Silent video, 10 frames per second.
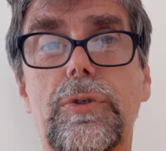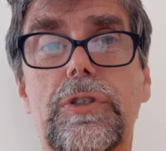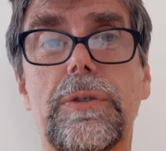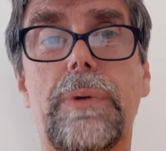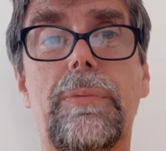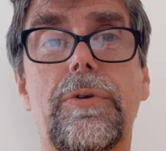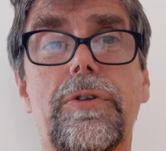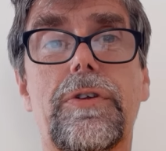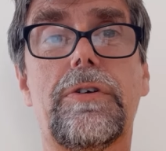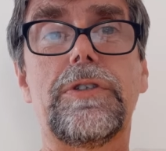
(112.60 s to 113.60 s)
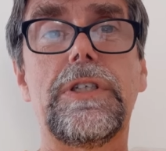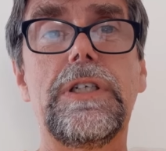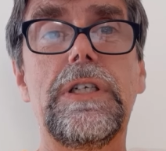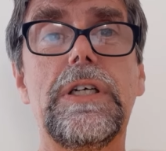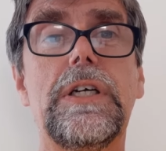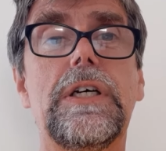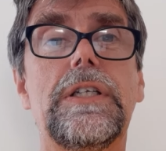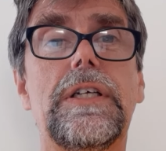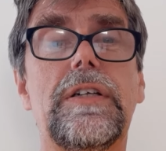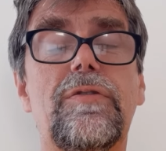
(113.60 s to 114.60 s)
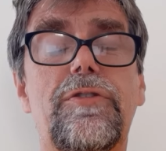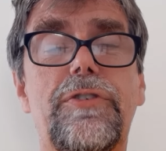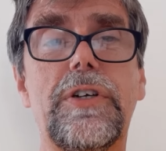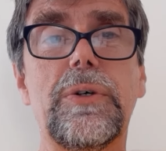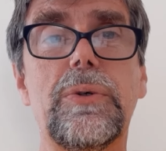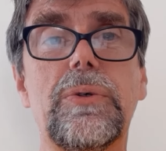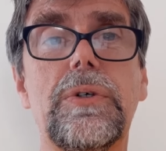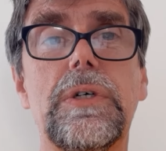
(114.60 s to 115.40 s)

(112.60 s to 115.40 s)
to the people of authority. They didn't feel